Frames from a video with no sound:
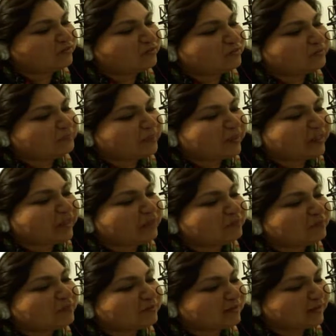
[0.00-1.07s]
from being
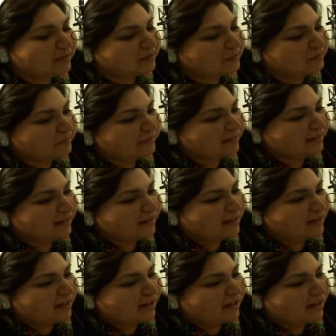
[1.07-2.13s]
with Him,
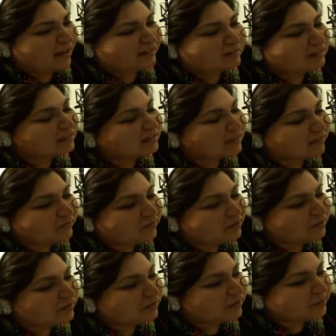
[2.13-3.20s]
and just give it
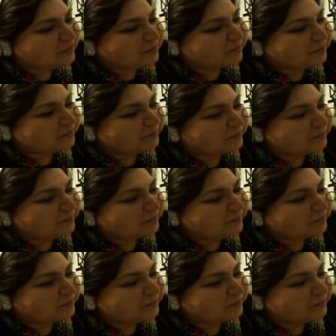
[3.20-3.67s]
to Him.